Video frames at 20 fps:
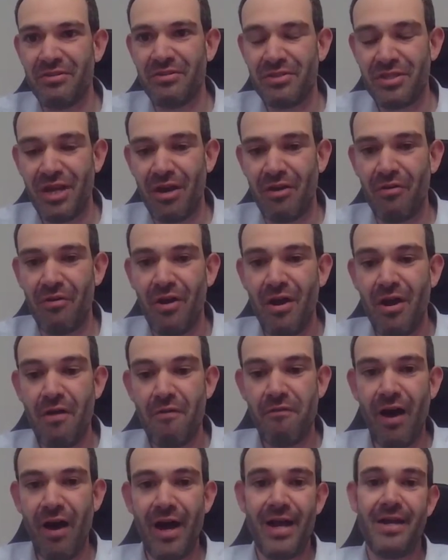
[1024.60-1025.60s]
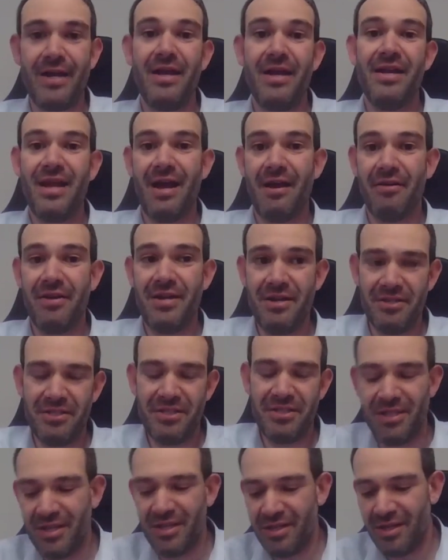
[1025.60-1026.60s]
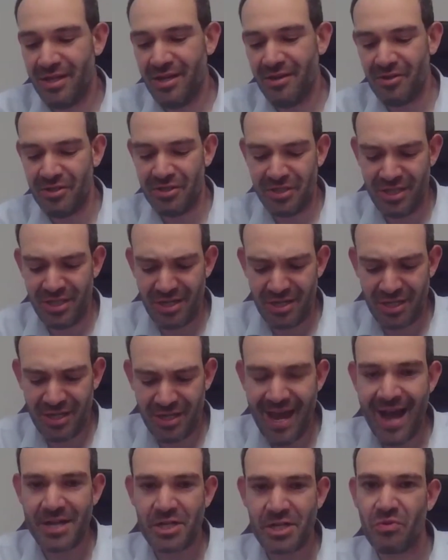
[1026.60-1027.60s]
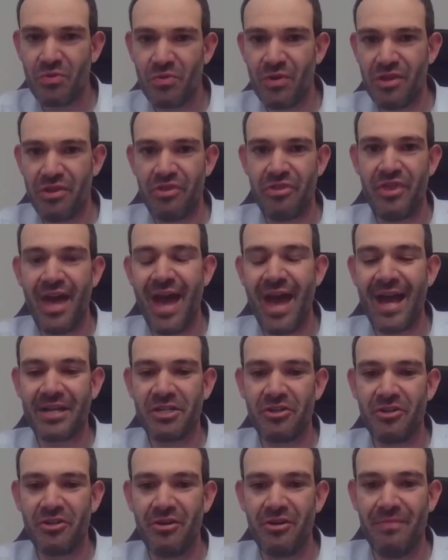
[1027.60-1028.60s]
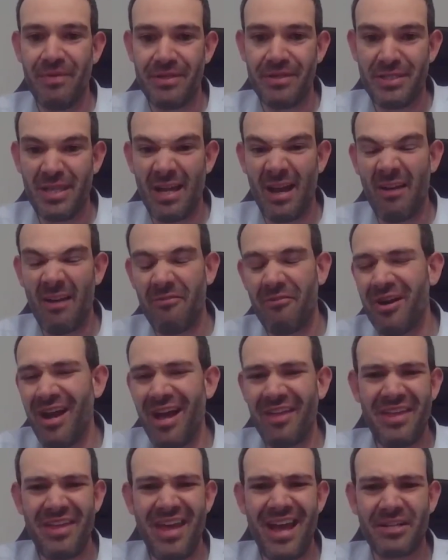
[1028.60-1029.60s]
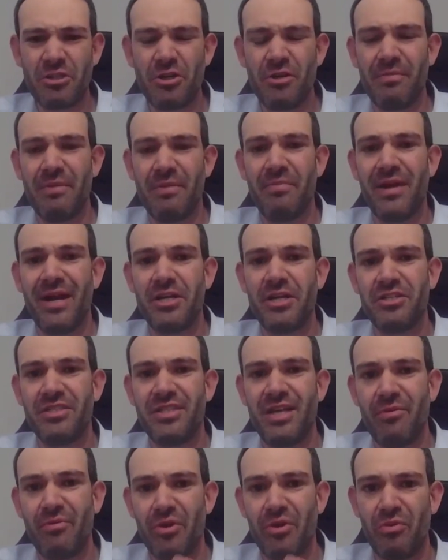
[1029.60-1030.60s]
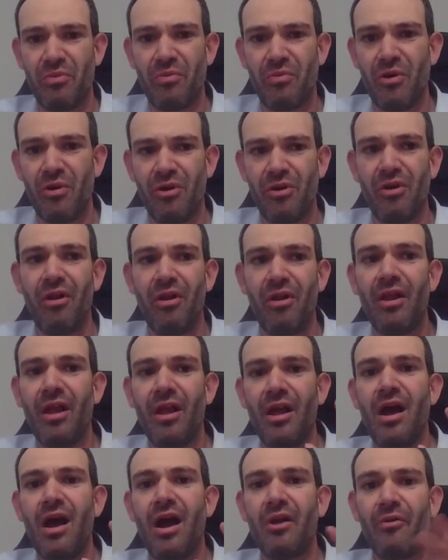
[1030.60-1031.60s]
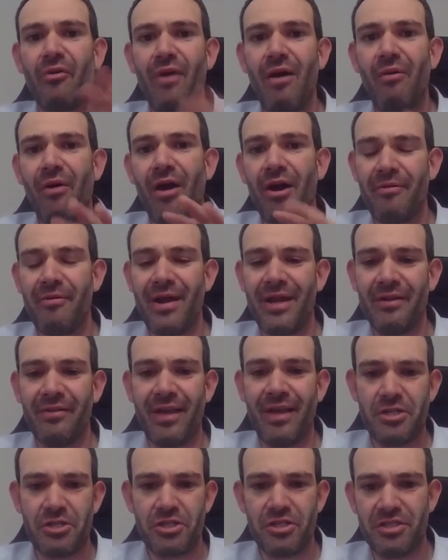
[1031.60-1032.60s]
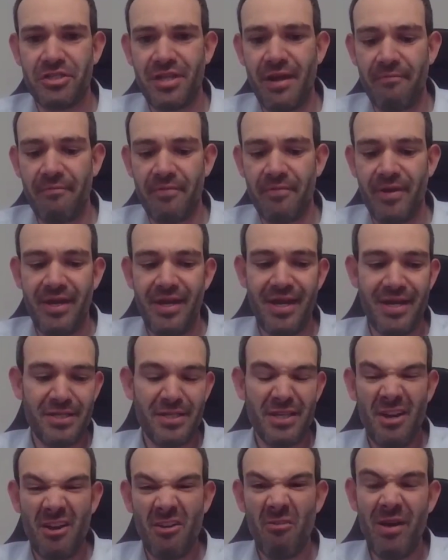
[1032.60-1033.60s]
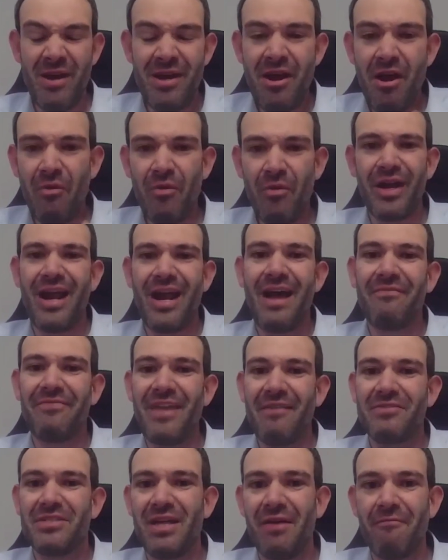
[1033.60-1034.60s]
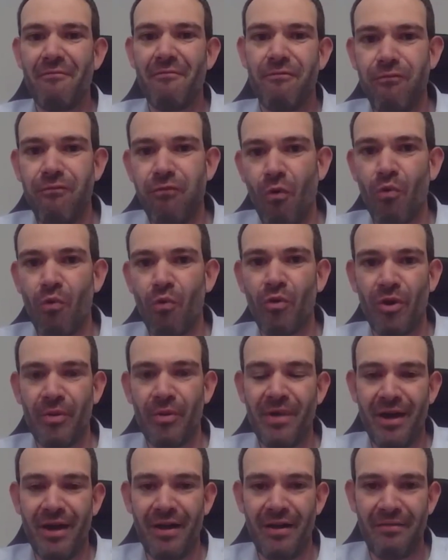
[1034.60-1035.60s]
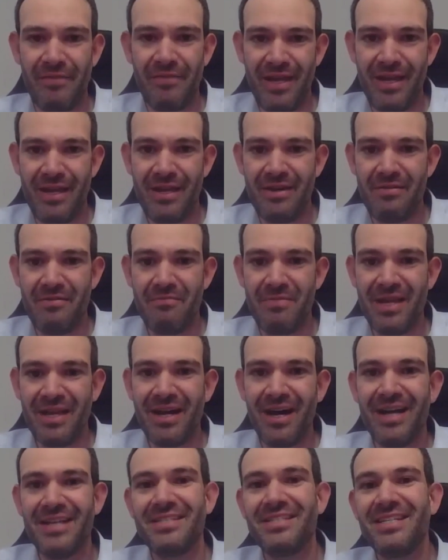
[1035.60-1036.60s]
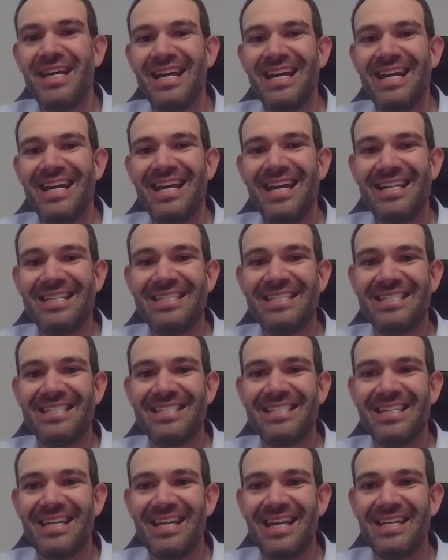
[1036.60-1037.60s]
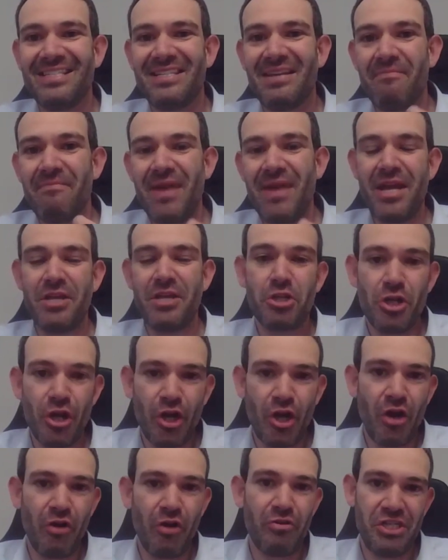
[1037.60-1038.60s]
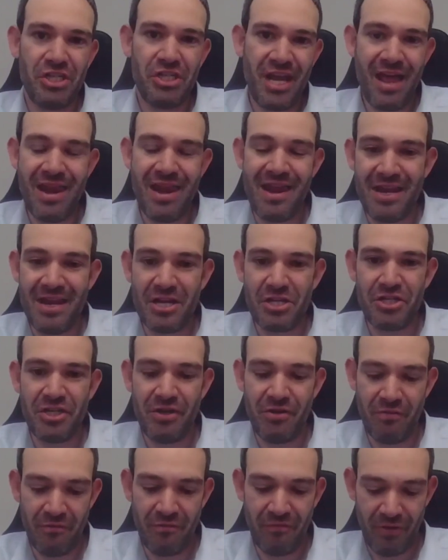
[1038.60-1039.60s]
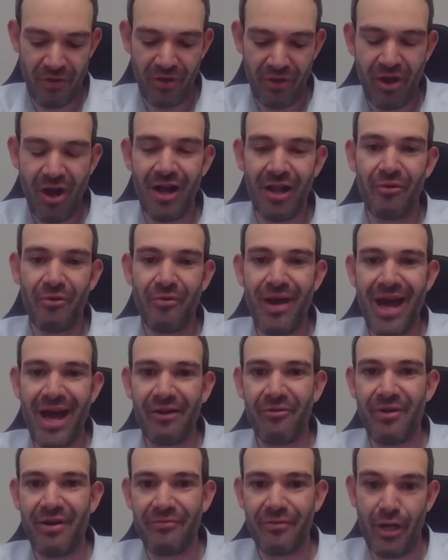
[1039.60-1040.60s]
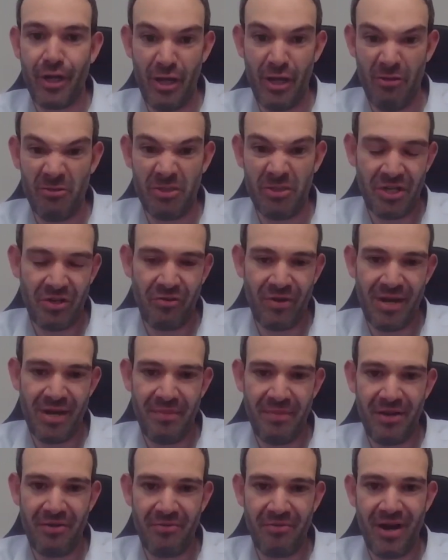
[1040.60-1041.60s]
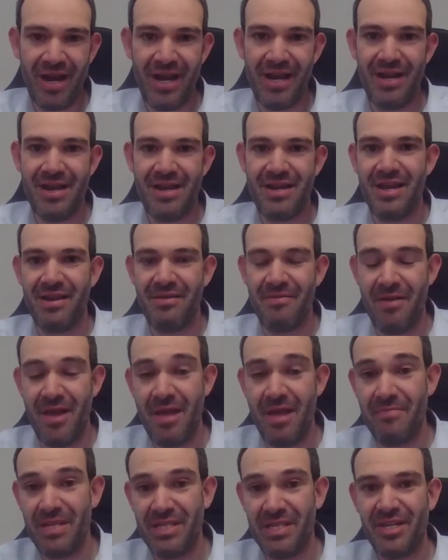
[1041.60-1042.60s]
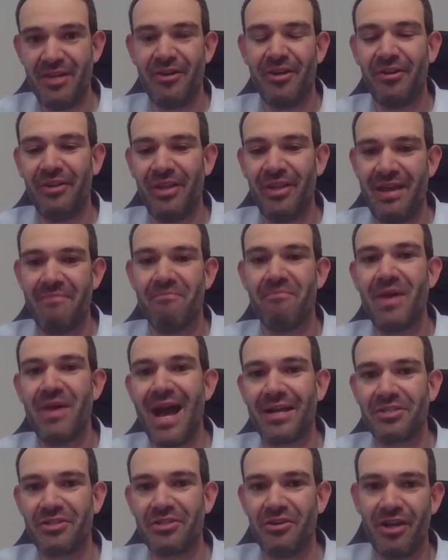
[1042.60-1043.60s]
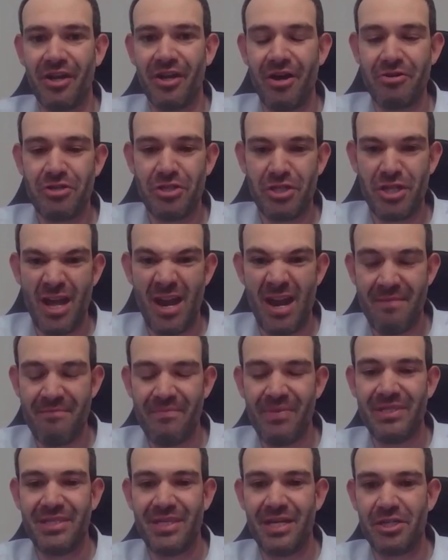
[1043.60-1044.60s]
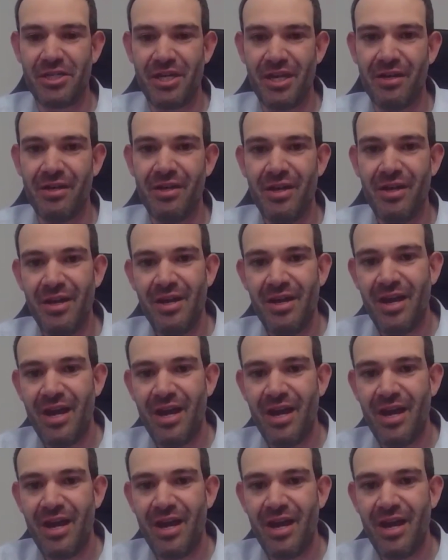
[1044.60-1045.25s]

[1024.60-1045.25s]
issues. So fine. Now here's the catch with the ag to urban stuff, or not the ag to urban, but I should say with the rural groundwater regulation stuff. Is we know we're going to have some form of it because it's a major negotiating issue for the Colorado River use agreement, right? It materially impacts our negotiating position.